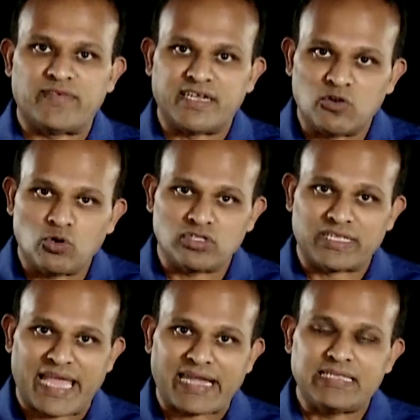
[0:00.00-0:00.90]
we do it on the
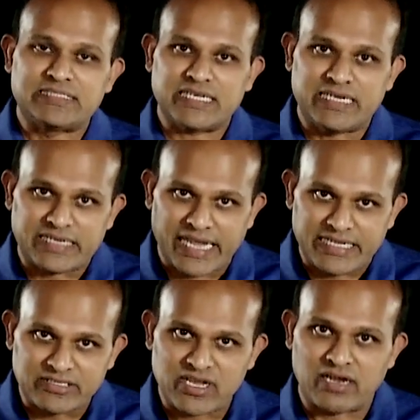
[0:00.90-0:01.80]
Catalyst
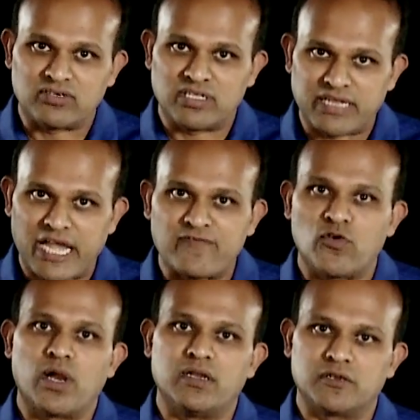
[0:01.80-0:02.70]
9300 and
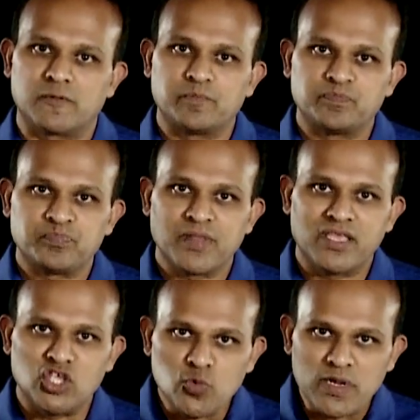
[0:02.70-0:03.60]
9400.
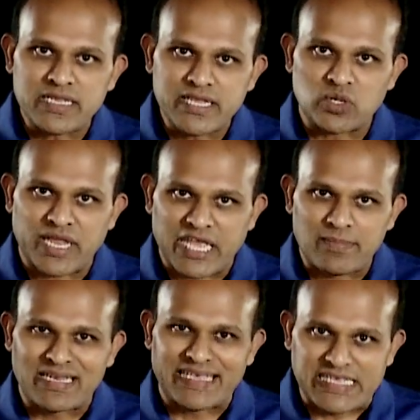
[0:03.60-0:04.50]
You will need to
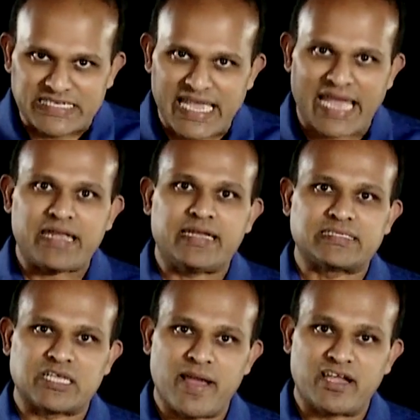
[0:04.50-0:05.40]
enable ETA
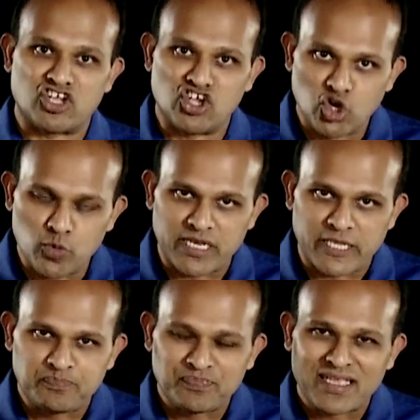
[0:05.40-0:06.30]
Analytics command
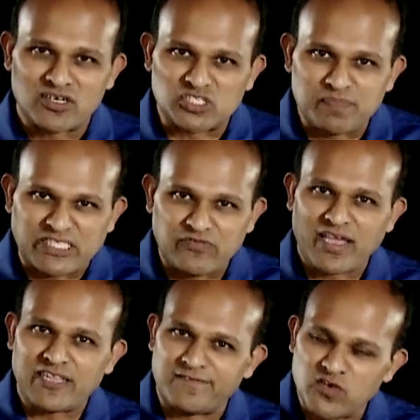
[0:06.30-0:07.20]
globally to
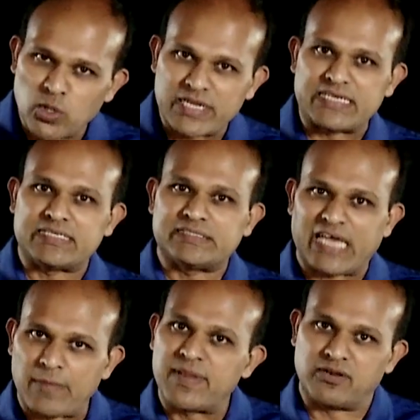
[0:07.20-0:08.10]
specify the flow collector's
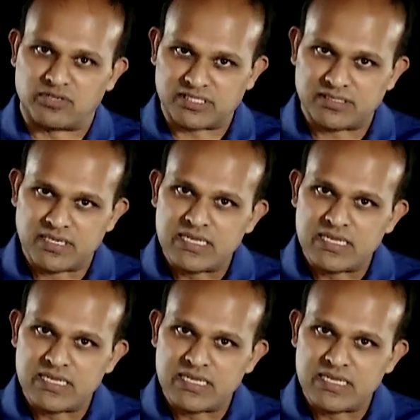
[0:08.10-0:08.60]
IP address.